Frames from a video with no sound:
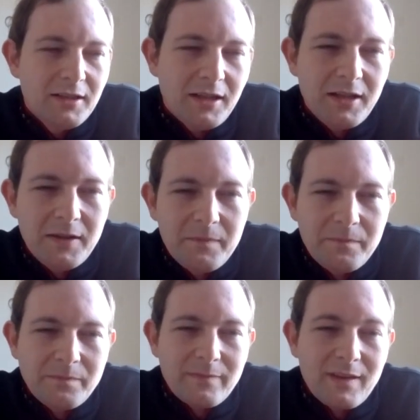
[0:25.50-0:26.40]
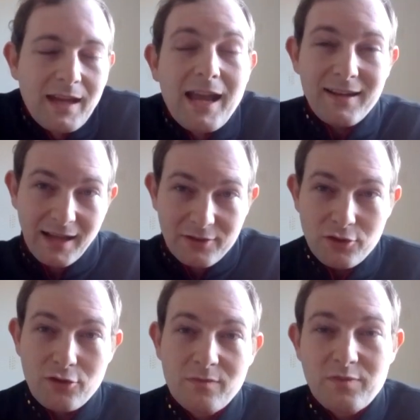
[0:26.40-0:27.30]
And as
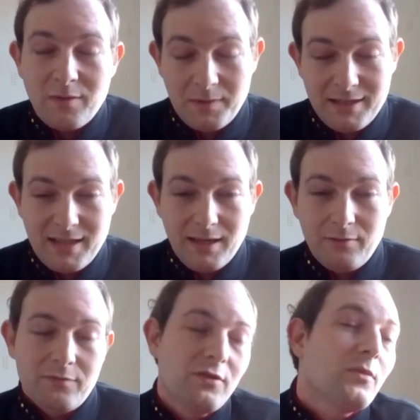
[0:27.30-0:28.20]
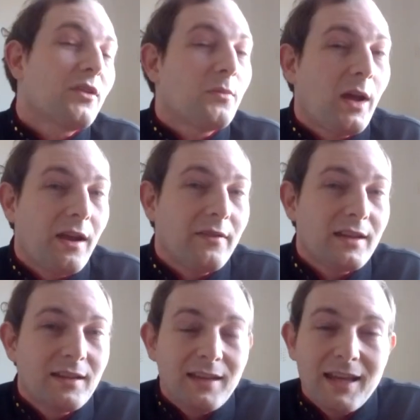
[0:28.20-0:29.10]
you can probably tell from what I'm
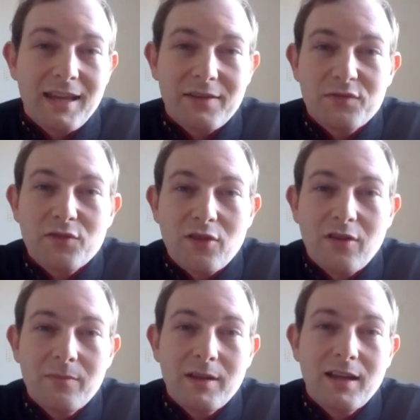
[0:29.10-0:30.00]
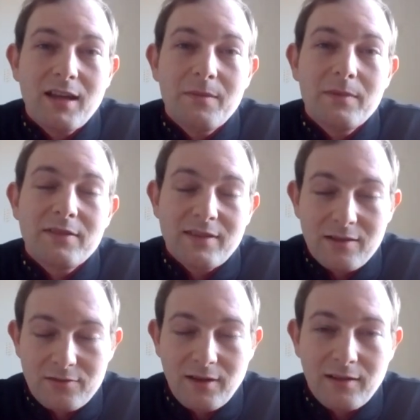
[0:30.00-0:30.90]
wearing, it is from
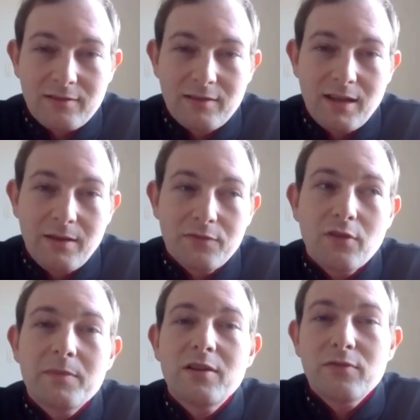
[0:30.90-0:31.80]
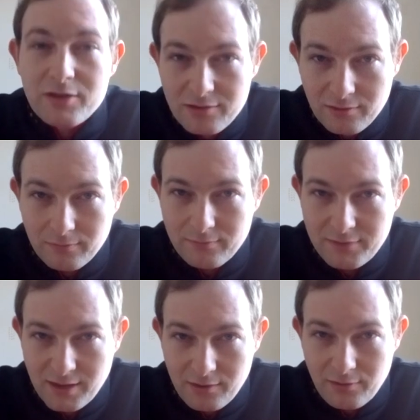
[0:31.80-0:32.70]
Star Trek. It's from the original
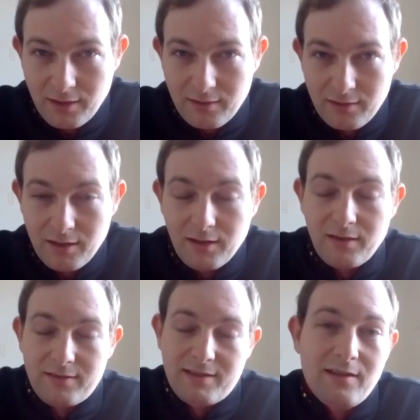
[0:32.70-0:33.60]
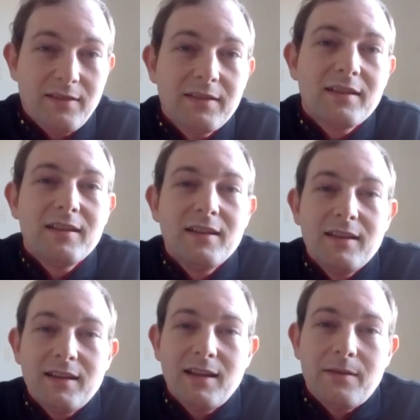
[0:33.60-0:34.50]
Star Trek series.
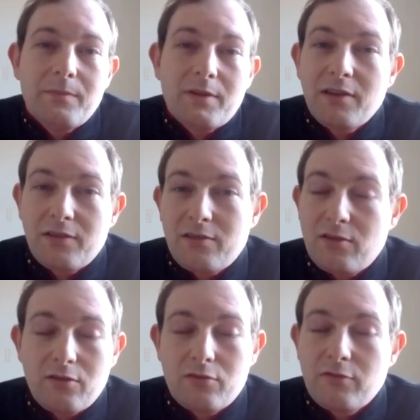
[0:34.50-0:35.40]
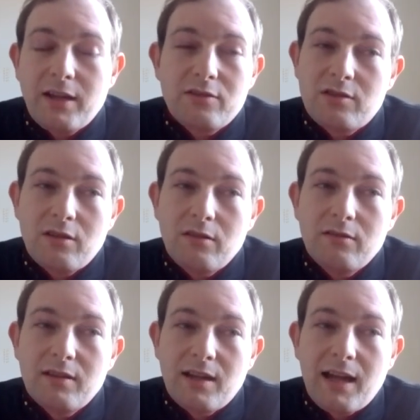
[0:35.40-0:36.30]
It's got a great
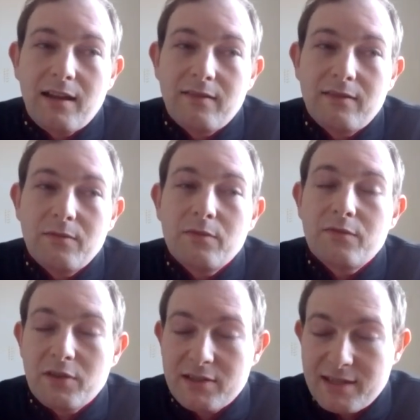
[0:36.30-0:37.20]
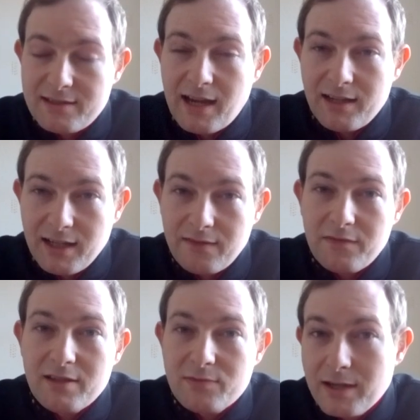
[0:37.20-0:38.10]
tune, and for the technique,
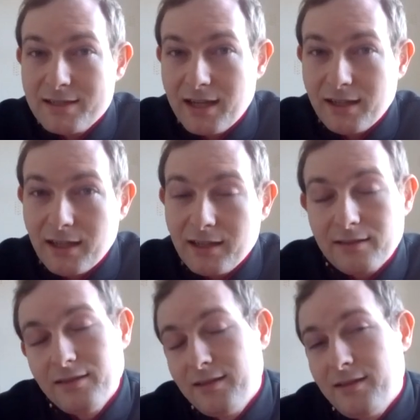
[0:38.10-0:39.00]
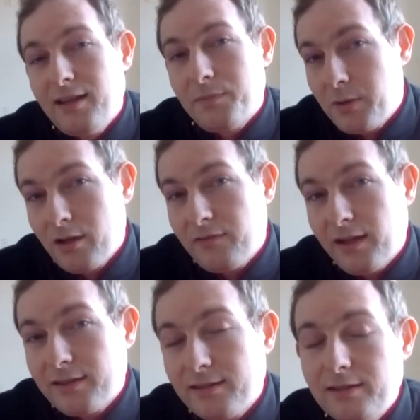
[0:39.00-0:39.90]
for the swing technique, it's
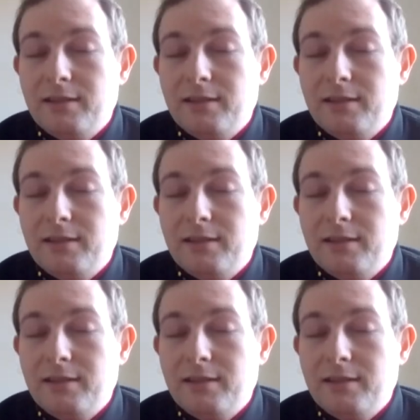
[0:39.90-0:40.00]
perfect.